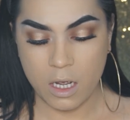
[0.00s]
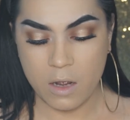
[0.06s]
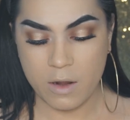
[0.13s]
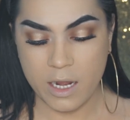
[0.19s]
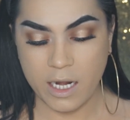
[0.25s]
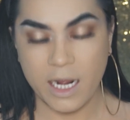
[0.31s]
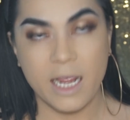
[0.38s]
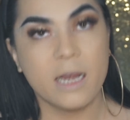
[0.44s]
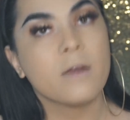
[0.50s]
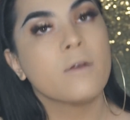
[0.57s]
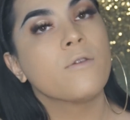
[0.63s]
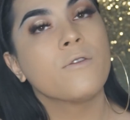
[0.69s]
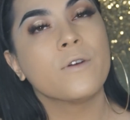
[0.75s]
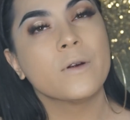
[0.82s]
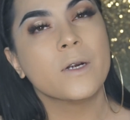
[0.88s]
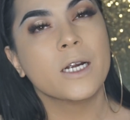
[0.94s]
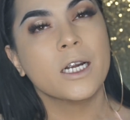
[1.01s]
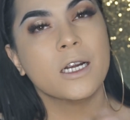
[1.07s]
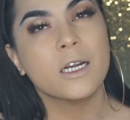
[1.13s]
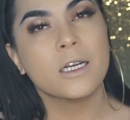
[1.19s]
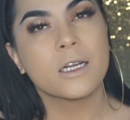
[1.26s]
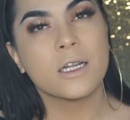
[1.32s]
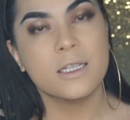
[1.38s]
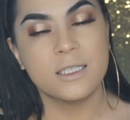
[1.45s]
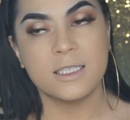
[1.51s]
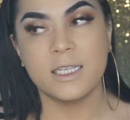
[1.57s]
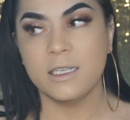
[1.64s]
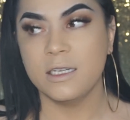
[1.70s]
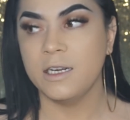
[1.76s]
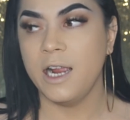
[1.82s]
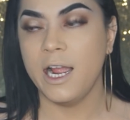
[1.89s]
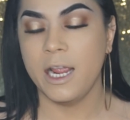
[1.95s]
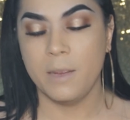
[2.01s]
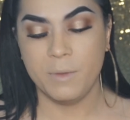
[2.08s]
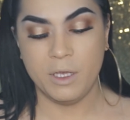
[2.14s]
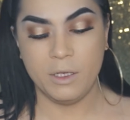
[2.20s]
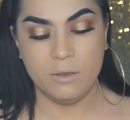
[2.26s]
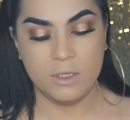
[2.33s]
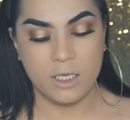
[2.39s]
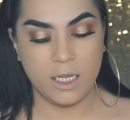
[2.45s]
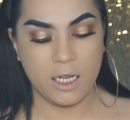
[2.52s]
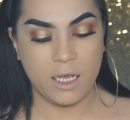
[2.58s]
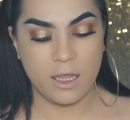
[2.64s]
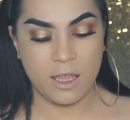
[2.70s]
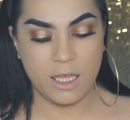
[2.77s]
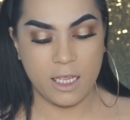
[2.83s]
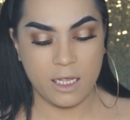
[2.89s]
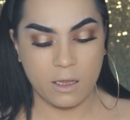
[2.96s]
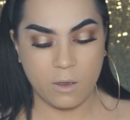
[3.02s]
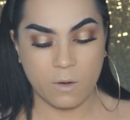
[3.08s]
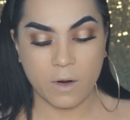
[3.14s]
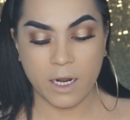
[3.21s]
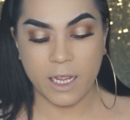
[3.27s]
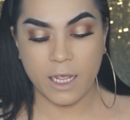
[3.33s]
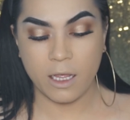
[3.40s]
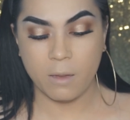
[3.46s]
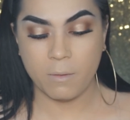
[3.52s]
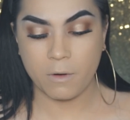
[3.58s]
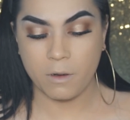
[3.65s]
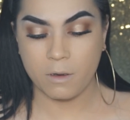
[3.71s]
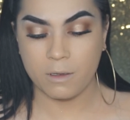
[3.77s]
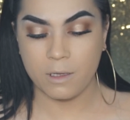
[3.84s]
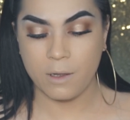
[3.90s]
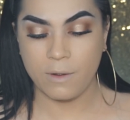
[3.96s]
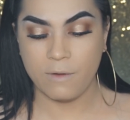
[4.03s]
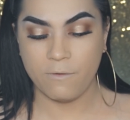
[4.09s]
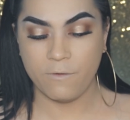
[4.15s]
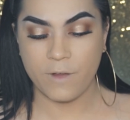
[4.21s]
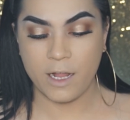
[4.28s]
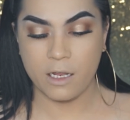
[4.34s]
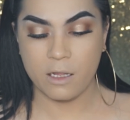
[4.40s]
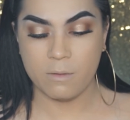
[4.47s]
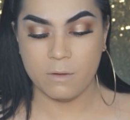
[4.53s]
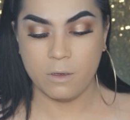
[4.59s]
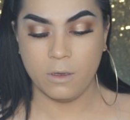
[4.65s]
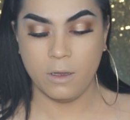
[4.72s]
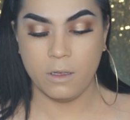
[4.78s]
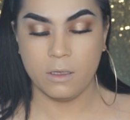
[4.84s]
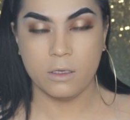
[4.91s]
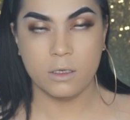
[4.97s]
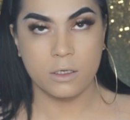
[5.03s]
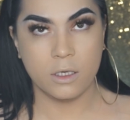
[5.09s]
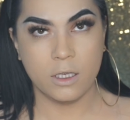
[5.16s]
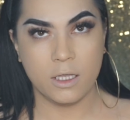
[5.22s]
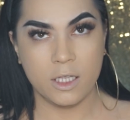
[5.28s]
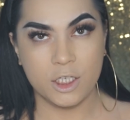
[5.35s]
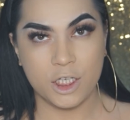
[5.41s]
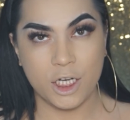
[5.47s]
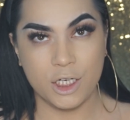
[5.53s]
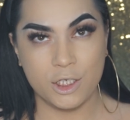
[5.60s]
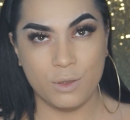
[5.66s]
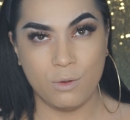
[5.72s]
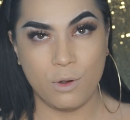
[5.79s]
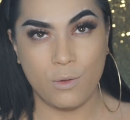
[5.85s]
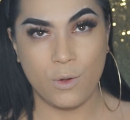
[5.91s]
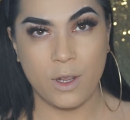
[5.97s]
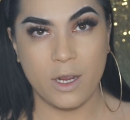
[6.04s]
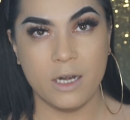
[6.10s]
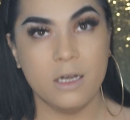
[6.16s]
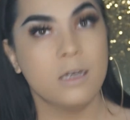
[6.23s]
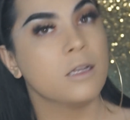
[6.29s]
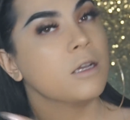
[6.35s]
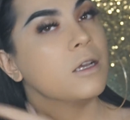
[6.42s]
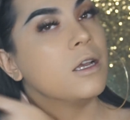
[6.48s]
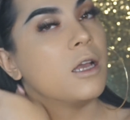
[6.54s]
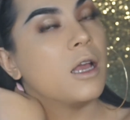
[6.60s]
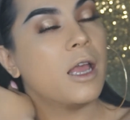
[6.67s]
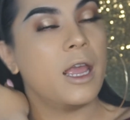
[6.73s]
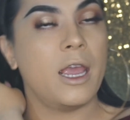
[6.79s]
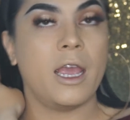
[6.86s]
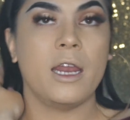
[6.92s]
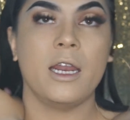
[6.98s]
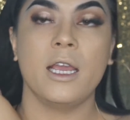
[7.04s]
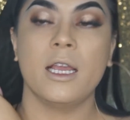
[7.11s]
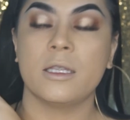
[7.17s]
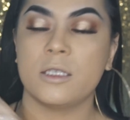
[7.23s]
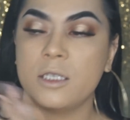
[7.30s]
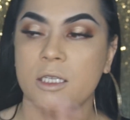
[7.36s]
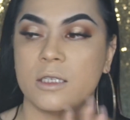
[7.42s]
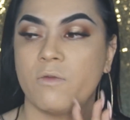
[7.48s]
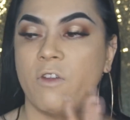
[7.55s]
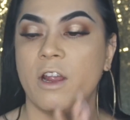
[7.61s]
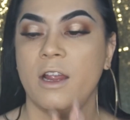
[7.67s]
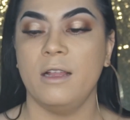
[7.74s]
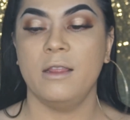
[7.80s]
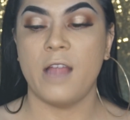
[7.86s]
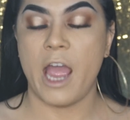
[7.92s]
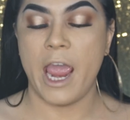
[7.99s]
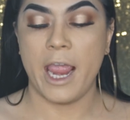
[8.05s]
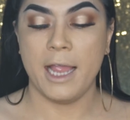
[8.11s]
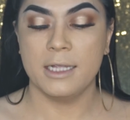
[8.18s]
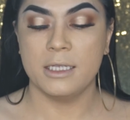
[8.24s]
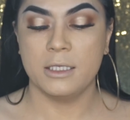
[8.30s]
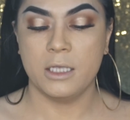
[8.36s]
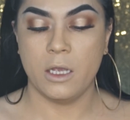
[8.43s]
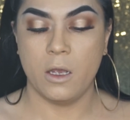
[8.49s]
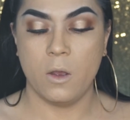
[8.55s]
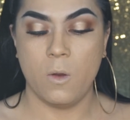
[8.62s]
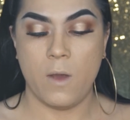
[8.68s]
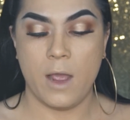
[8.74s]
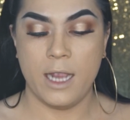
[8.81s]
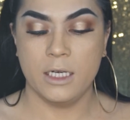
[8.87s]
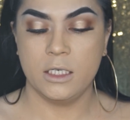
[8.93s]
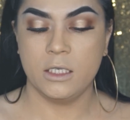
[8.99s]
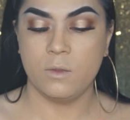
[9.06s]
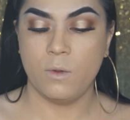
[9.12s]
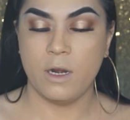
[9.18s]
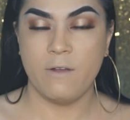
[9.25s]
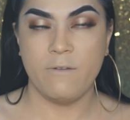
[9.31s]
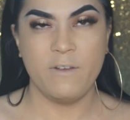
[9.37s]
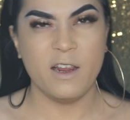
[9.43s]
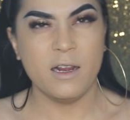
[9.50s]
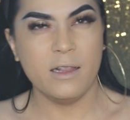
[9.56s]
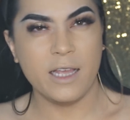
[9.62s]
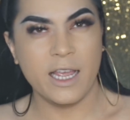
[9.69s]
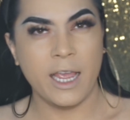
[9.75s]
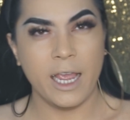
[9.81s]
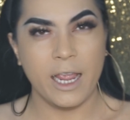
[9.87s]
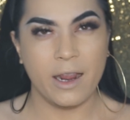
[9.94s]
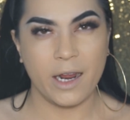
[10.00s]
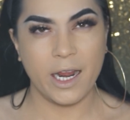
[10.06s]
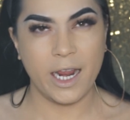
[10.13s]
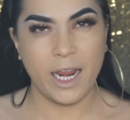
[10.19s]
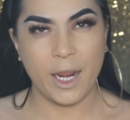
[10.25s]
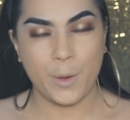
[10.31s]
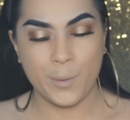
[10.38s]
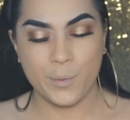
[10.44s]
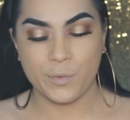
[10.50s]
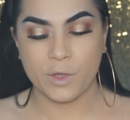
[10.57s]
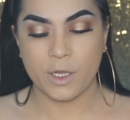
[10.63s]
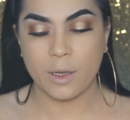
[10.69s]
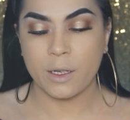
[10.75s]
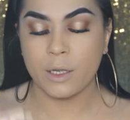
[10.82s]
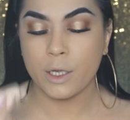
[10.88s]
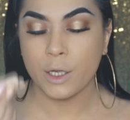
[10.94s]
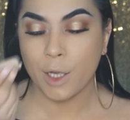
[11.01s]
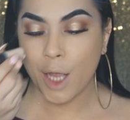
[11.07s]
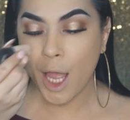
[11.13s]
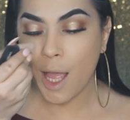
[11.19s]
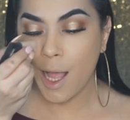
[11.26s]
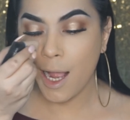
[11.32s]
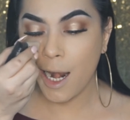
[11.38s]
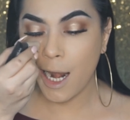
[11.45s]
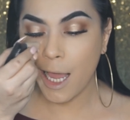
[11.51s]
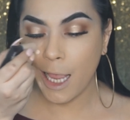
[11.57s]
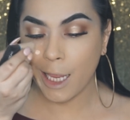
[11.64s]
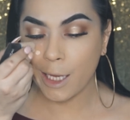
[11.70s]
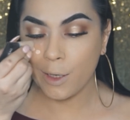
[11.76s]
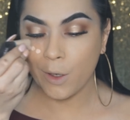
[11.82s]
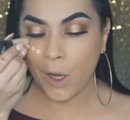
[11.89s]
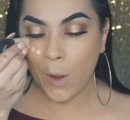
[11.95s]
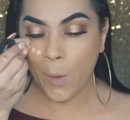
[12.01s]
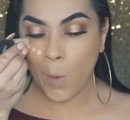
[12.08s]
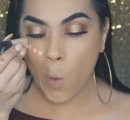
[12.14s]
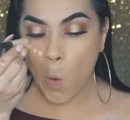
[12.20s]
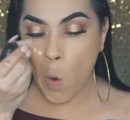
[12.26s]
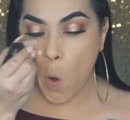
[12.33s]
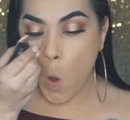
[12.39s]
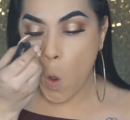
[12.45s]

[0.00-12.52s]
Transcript: Okay, and for concealer, I am using the L'Oreal Pro Glow Infallible in the shade 201. And it's just very light, so I just want a very light, airy highlight, you know?